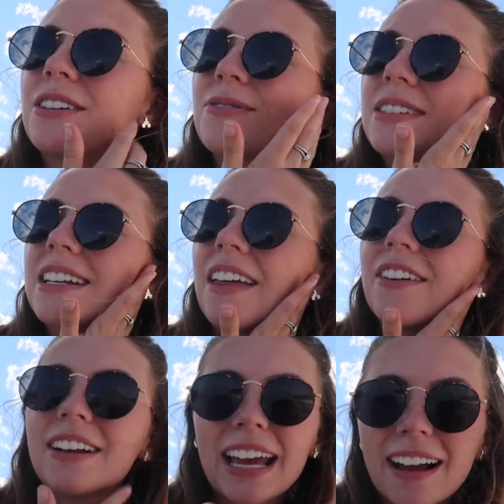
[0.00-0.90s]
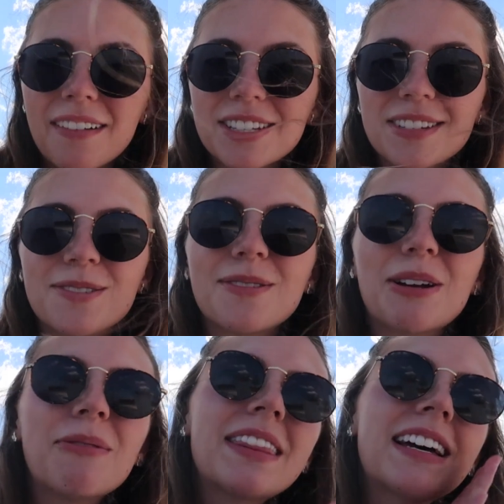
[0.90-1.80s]
gonna do it together, and Kate obviously is doing
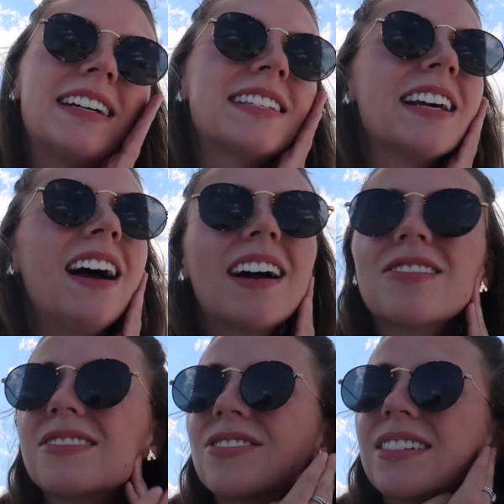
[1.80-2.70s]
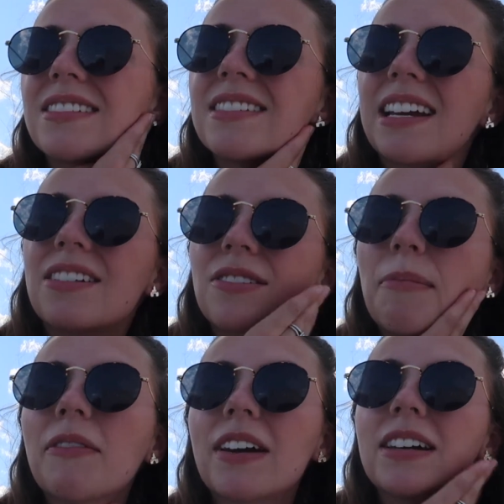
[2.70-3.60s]
it with us. I also just got sand on
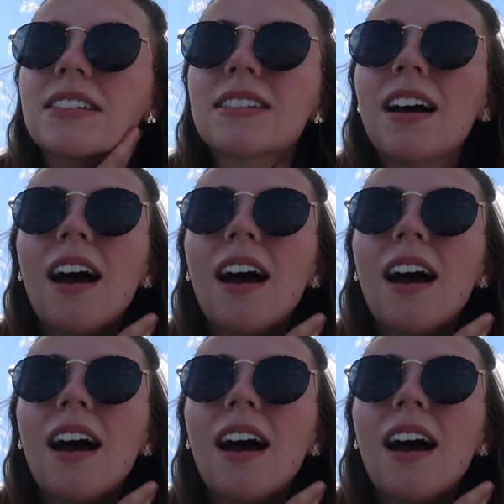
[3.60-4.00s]
my face.